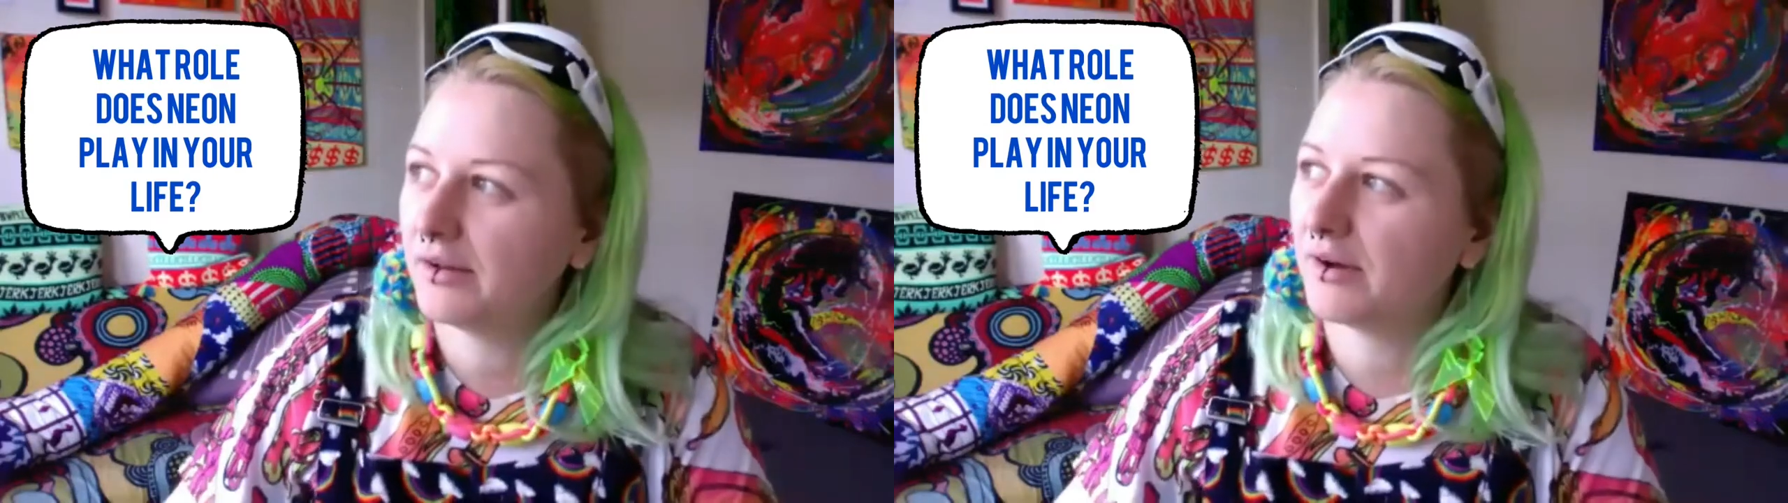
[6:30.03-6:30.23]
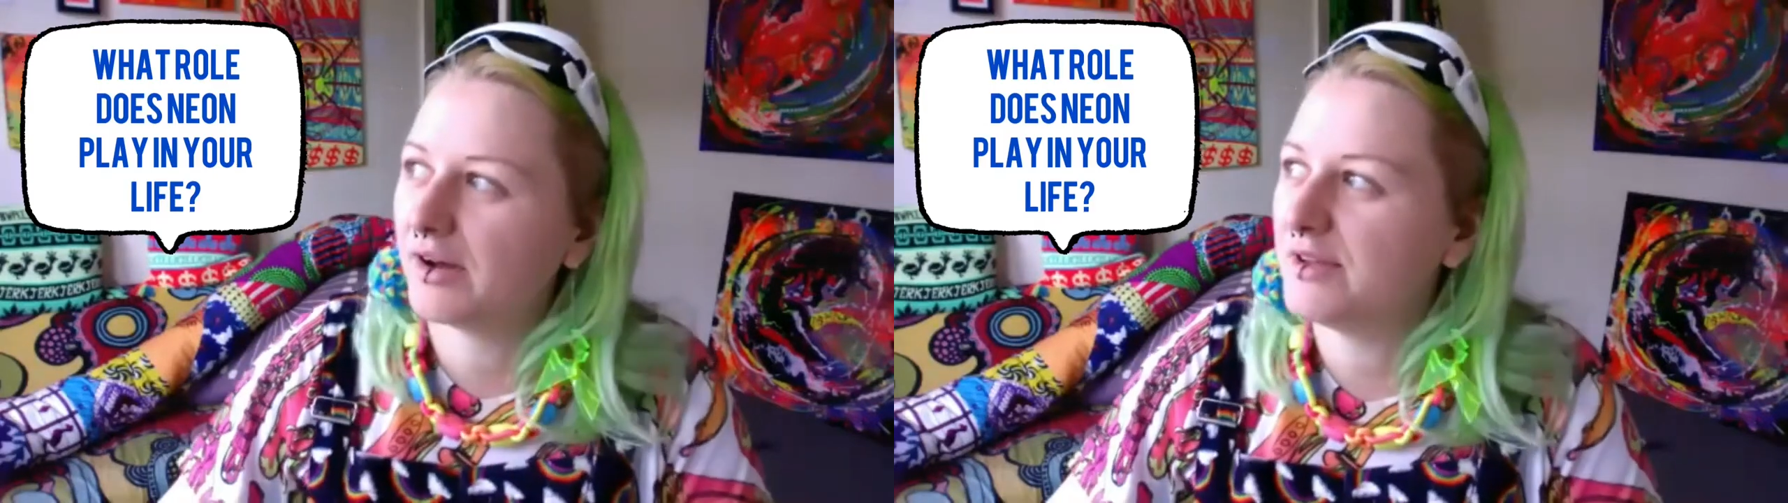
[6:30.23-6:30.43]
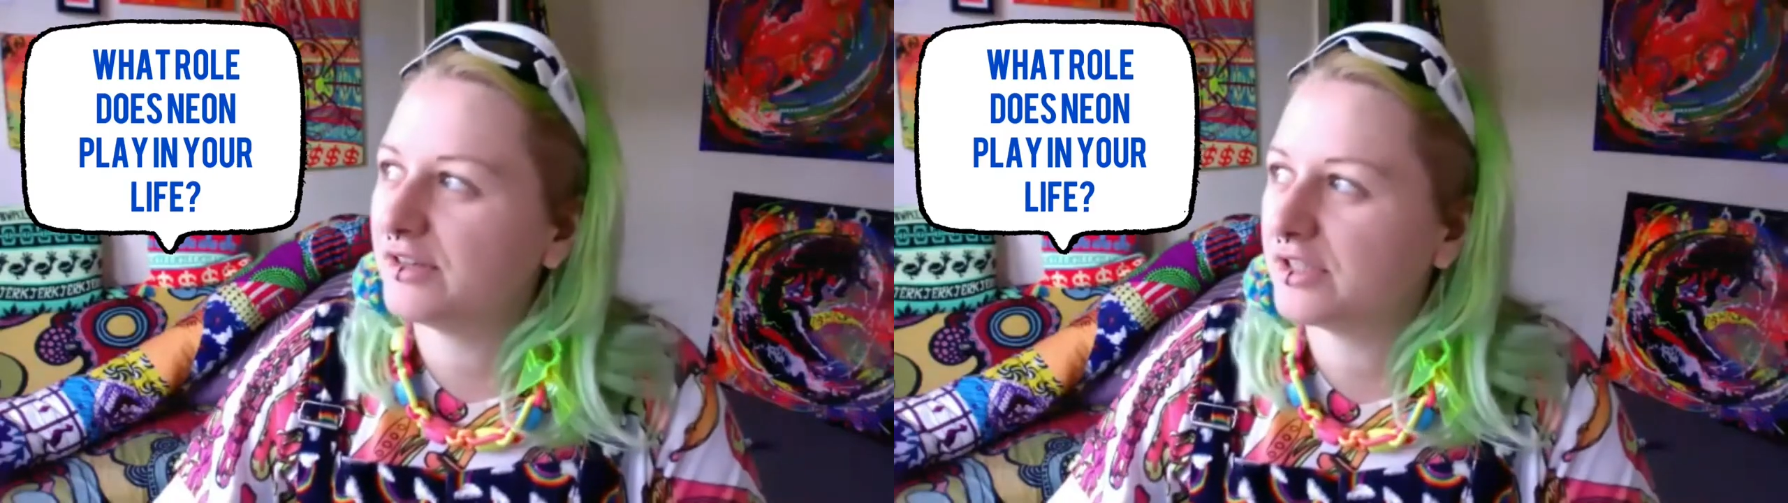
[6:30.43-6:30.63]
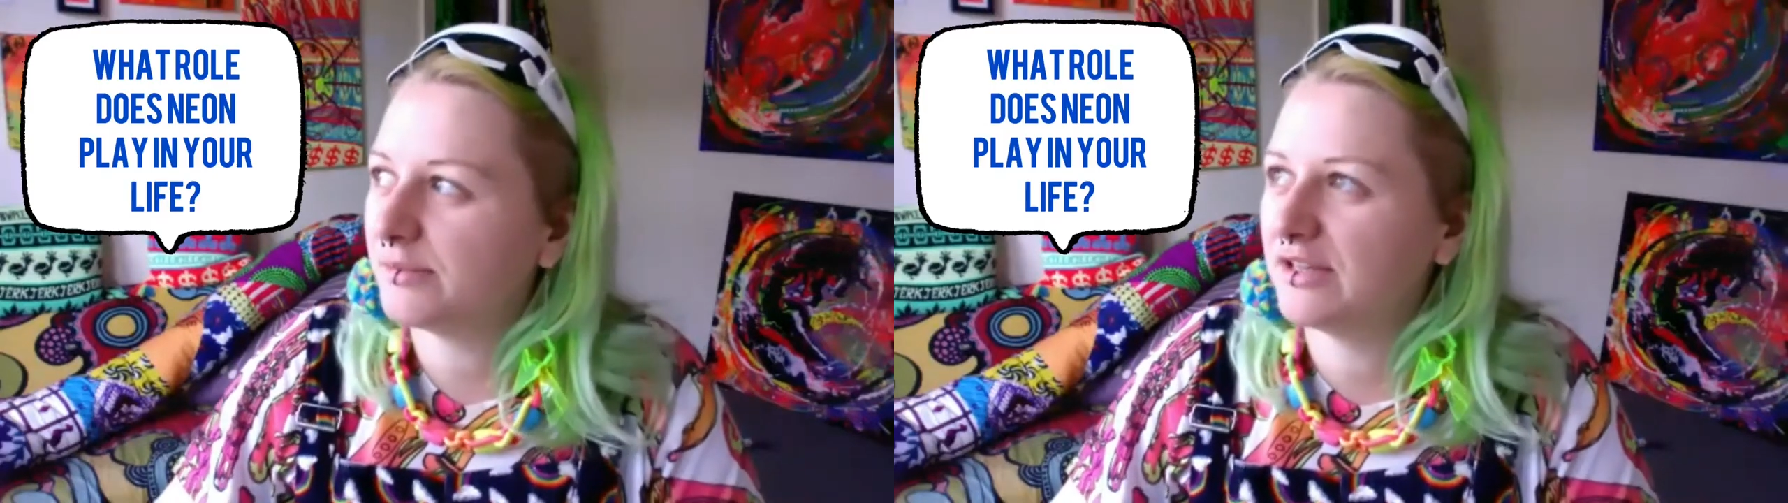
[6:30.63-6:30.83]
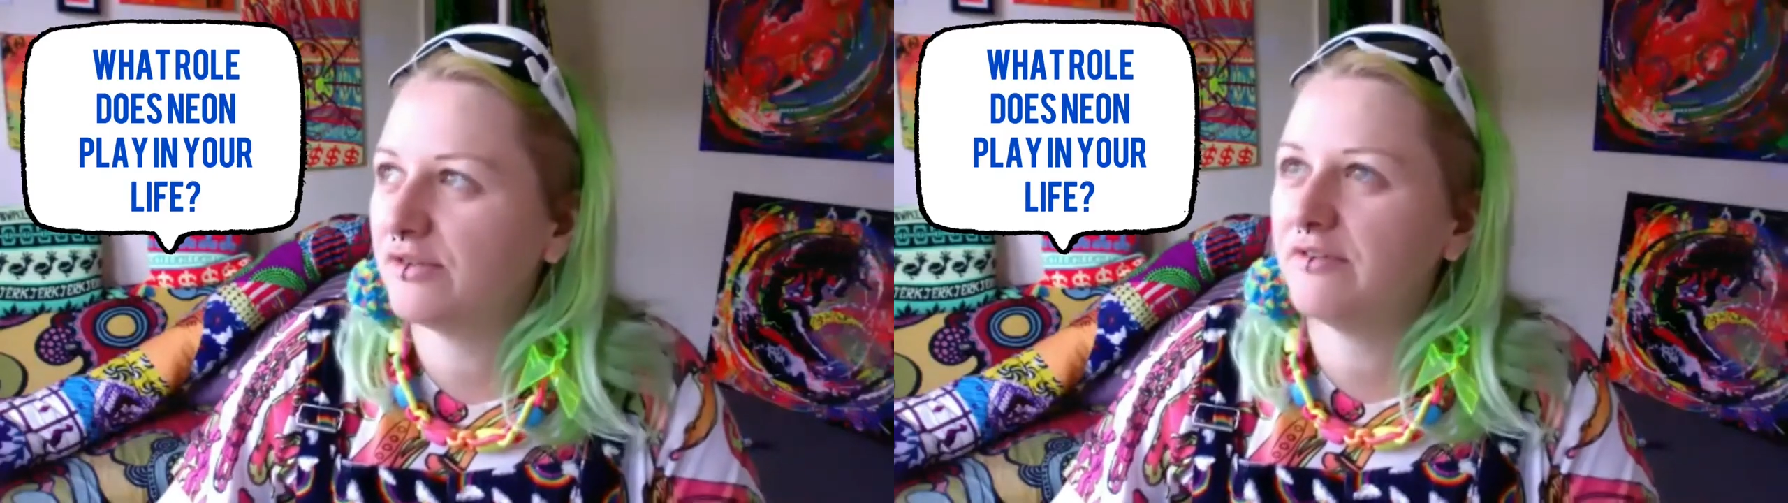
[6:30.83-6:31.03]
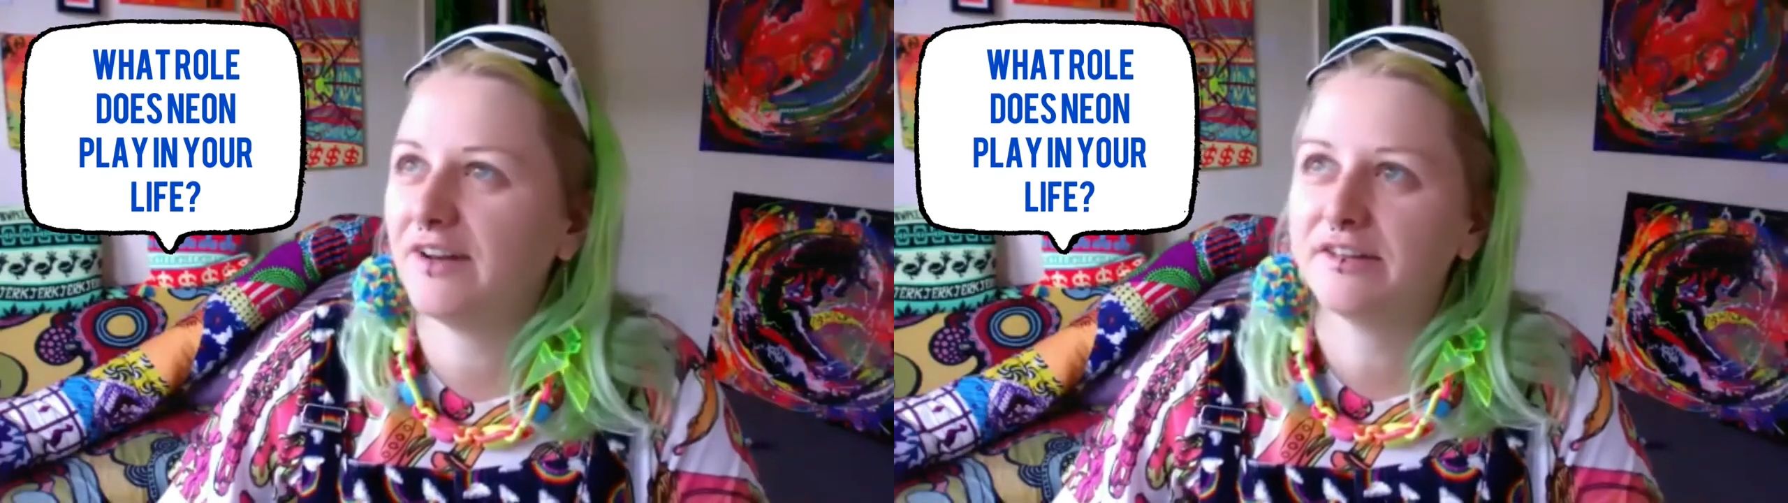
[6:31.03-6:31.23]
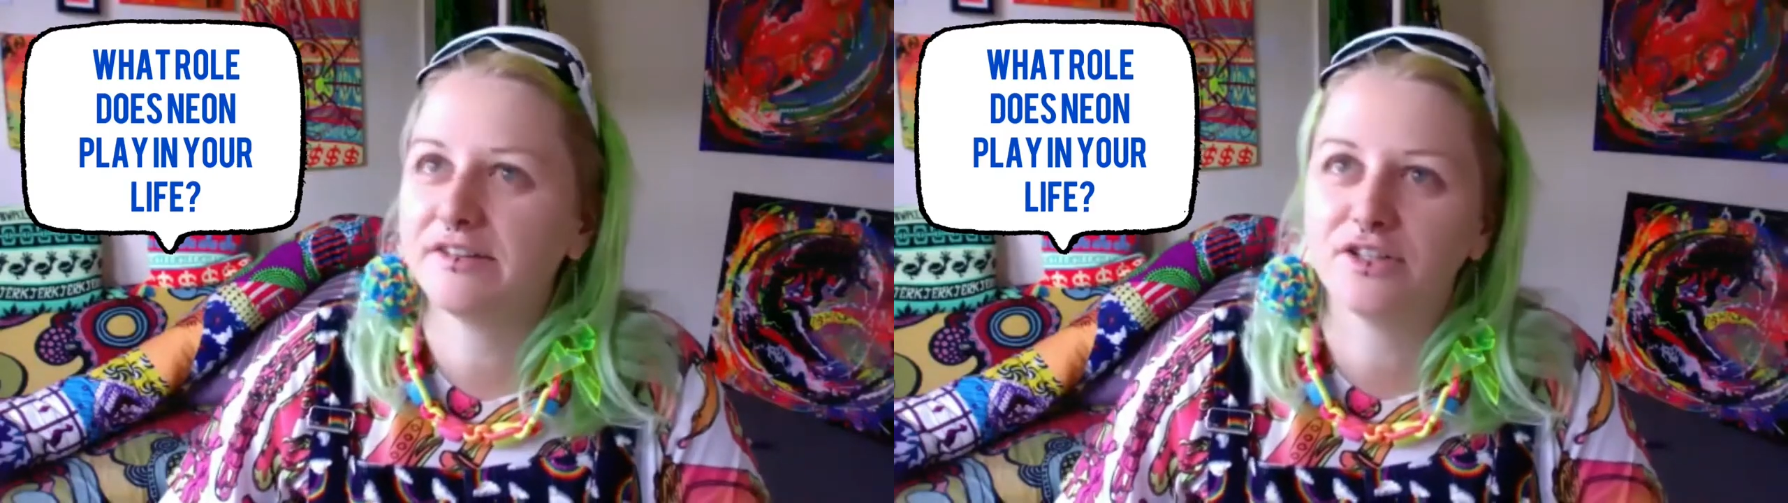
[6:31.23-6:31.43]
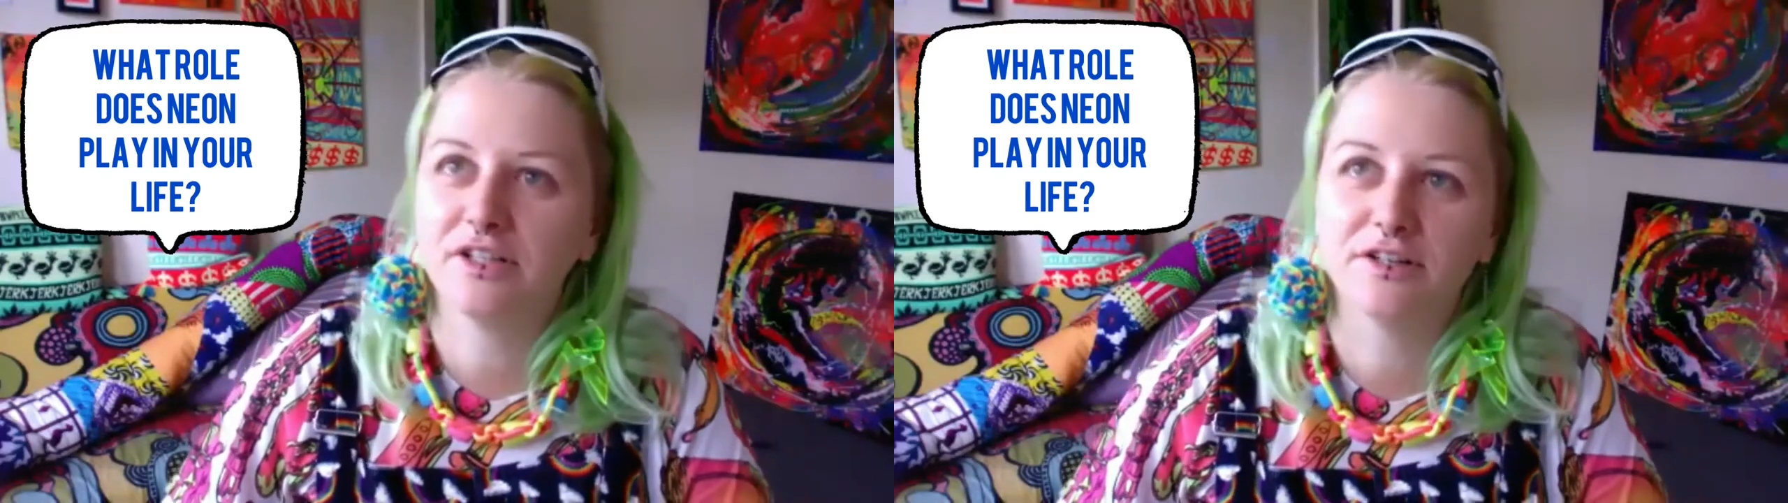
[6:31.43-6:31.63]
I've been, 'cause I've been doing it for like such
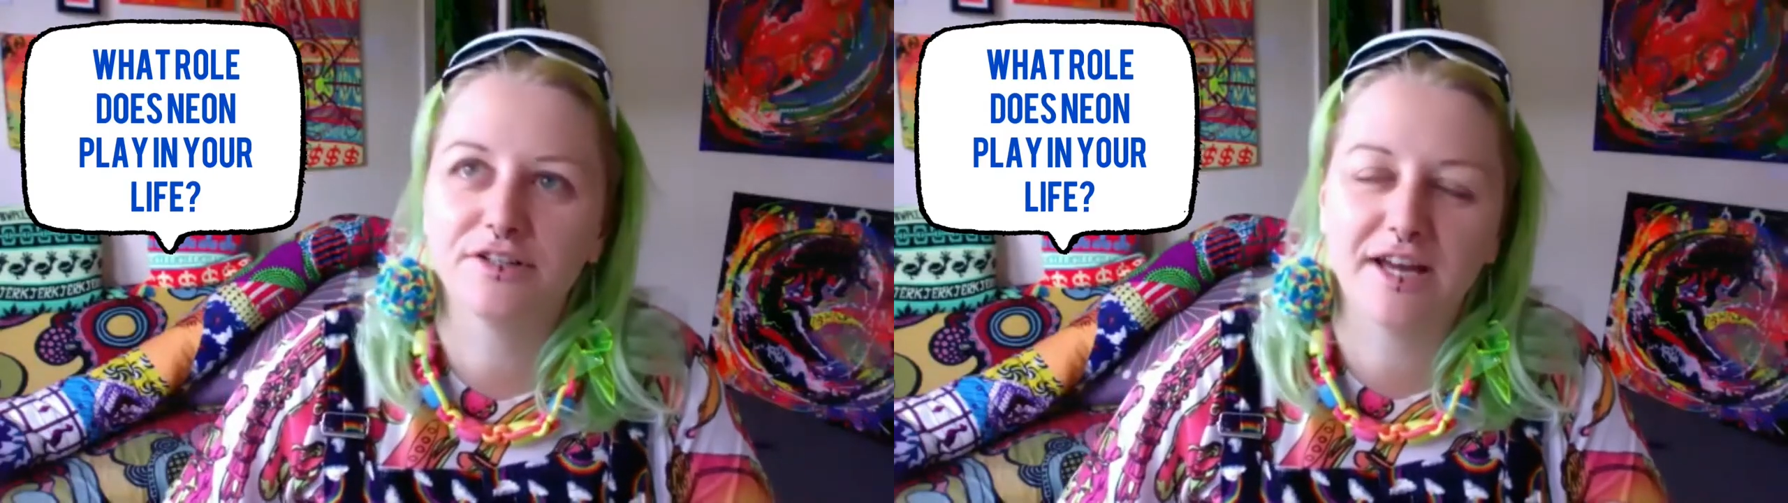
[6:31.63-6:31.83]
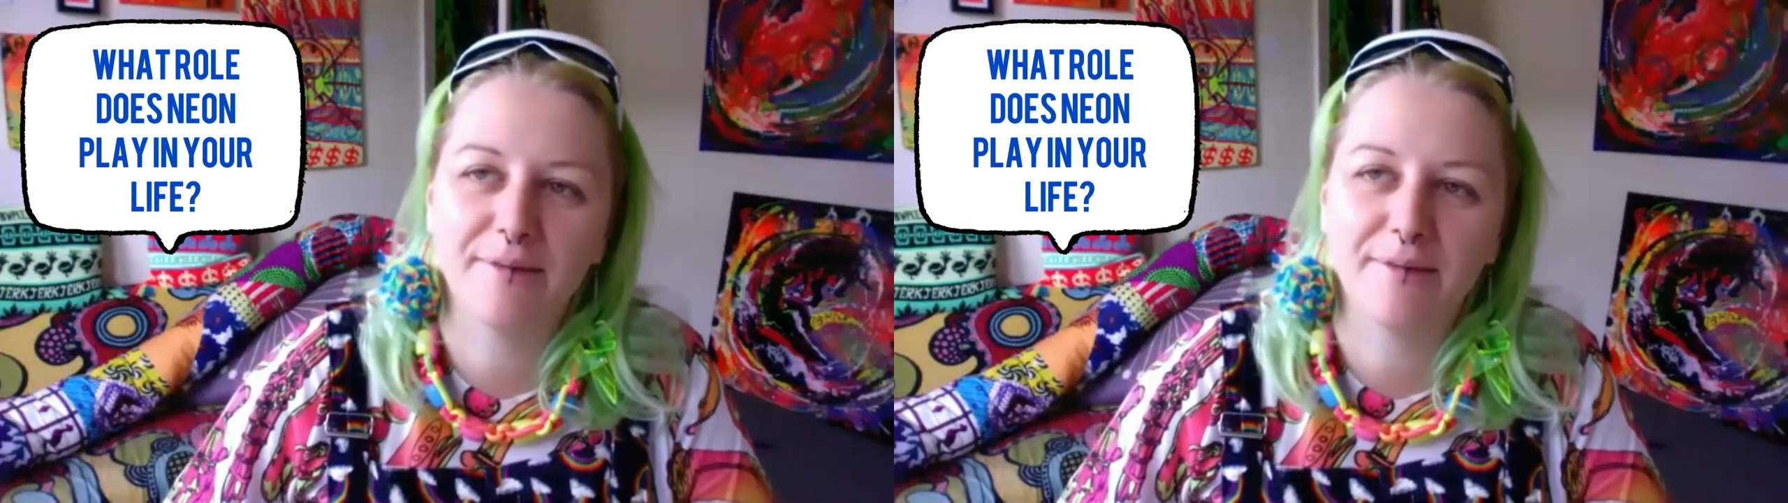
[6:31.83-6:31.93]
a long time,